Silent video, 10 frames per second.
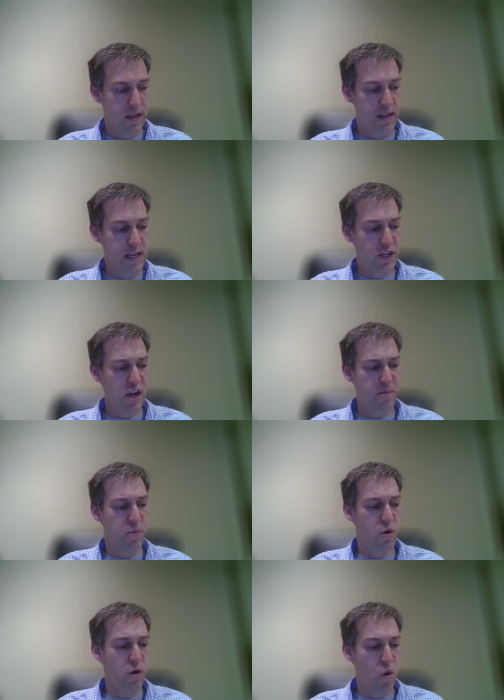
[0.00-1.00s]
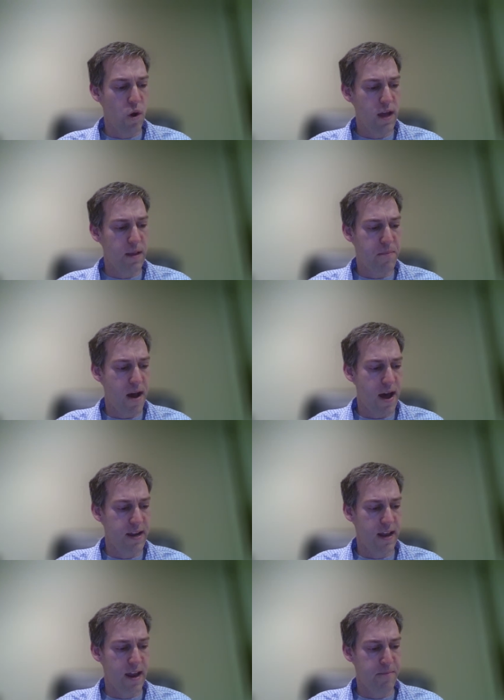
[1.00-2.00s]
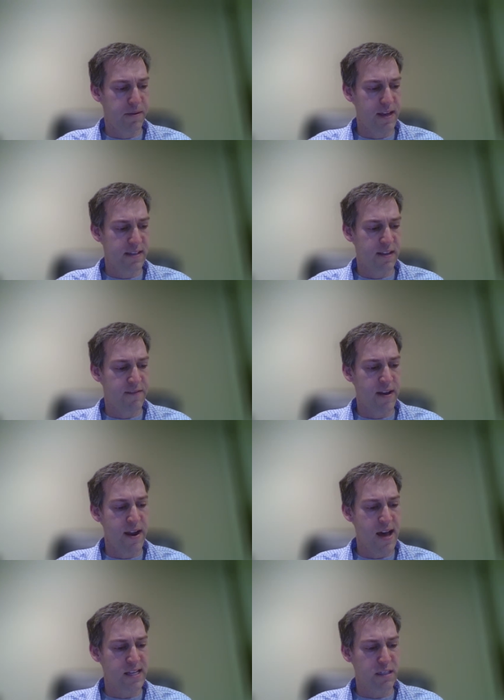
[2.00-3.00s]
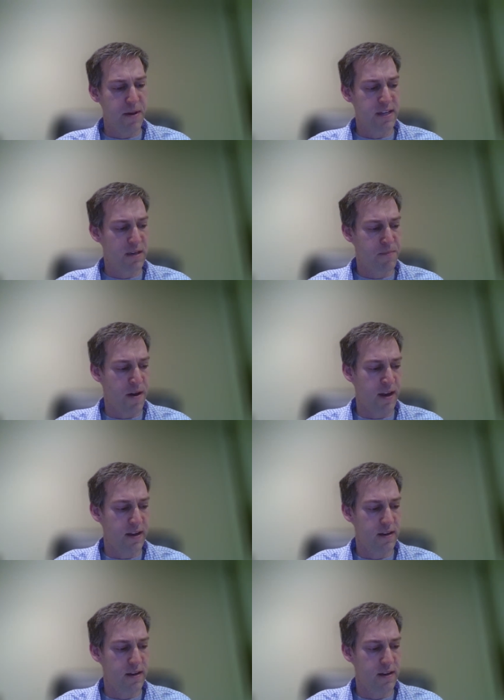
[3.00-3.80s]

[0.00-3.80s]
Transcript: He shall pour oil upon it and place lavana, spice upon it.